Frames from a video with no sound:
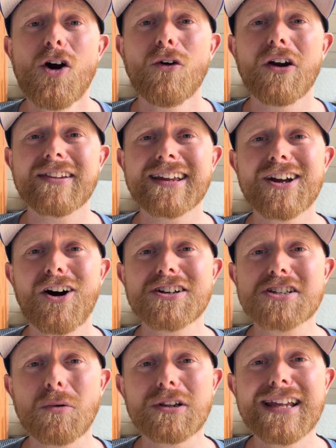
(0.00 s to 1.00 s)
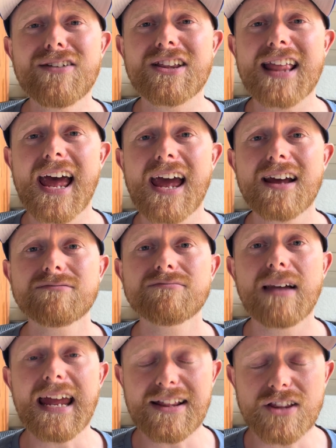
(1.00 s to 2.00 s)
Right then, guys, I will leave it there.
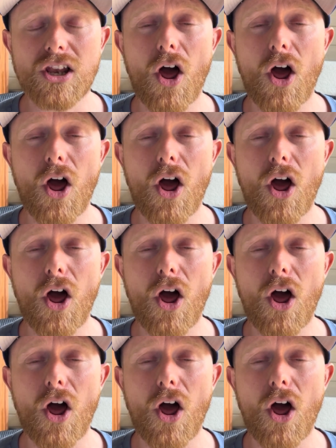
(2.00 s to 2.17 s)
Hit the